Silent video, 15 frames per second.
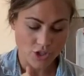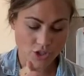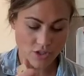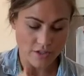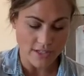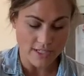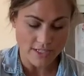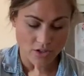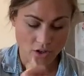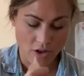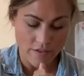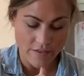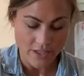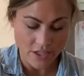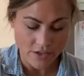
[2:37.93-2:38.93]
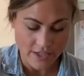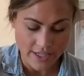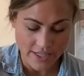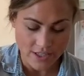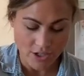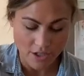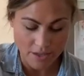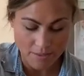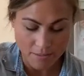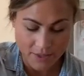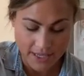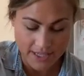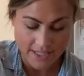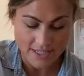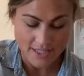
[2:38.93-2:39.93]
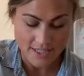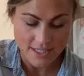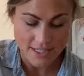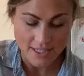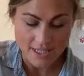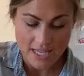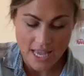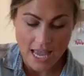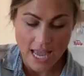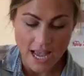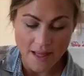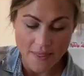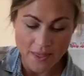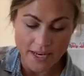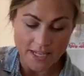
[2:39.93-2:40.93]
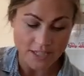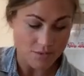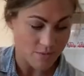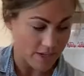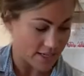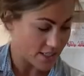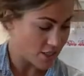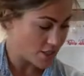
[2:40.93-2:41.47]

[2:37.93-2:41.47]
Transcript: stir it until all the ingredients are combined, and then it's ready to